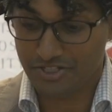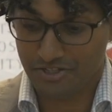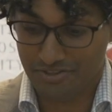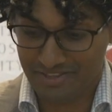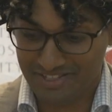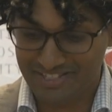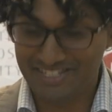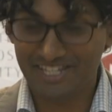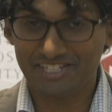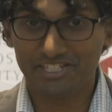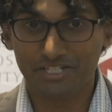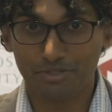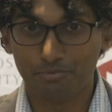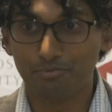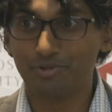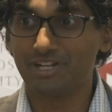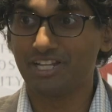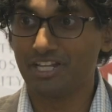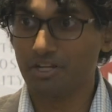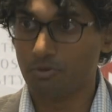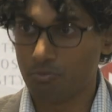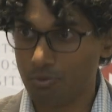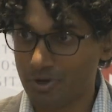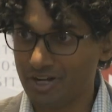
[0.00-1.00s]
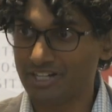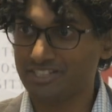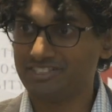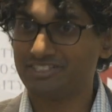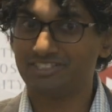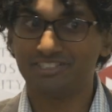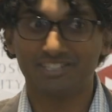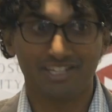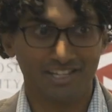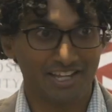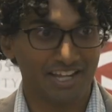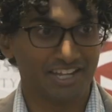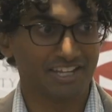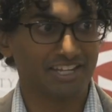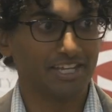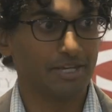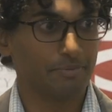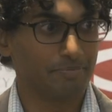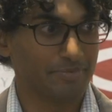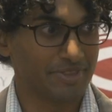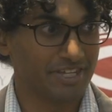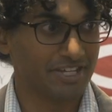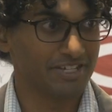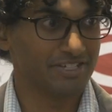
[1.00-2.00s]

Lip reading: So the system really worked to like keep